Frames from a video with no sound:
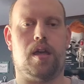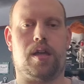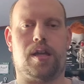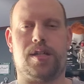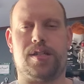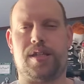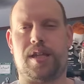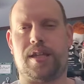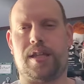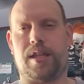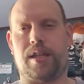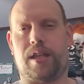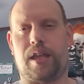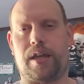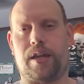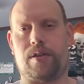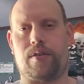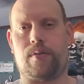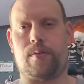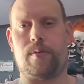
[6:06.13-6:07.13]
because they did,
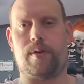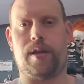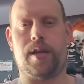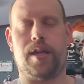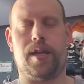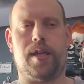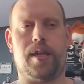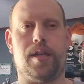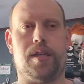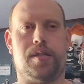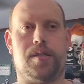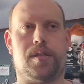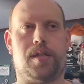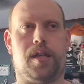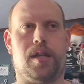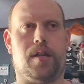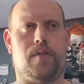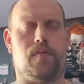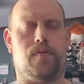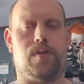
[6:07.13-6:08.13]
like, Grease
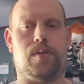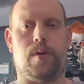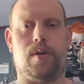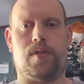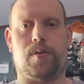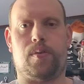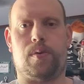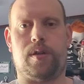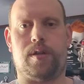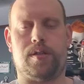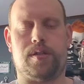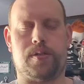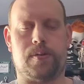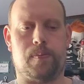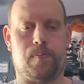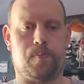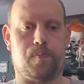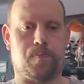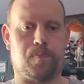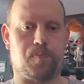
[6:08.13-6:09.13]
and a few other ones.
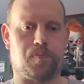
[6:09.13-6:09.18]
